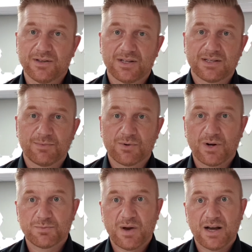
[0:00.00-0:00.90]
and then somebody
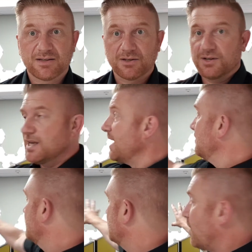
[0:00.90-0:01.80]
runs past and goes, hey,
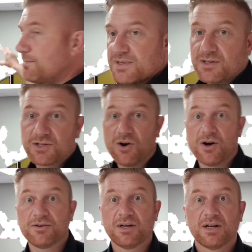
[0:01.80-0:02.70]
swipes and it's gone.